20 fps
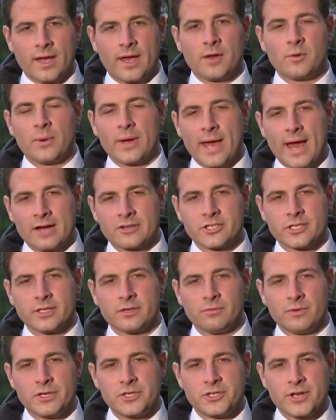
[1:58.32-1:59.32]
And we
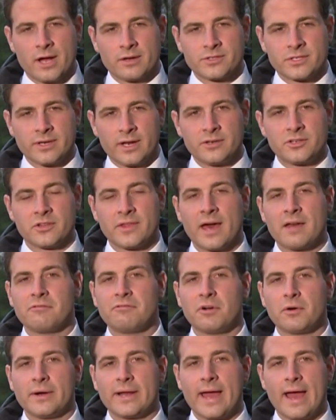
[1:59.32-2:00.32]
actually reached out today to that
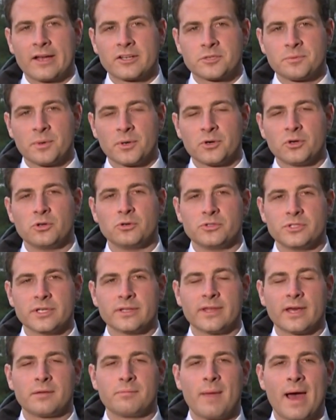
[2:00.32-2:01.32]
very expert who
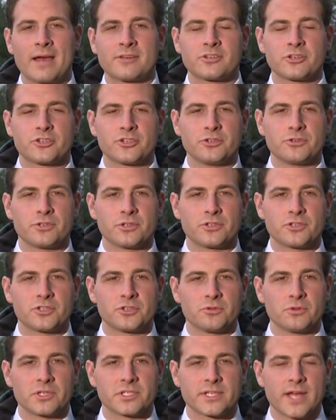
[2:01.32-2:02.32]
did that Massachusetts
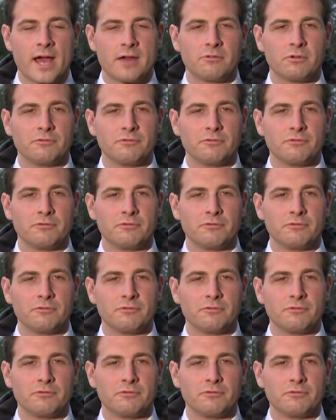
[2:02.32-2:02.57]
suicide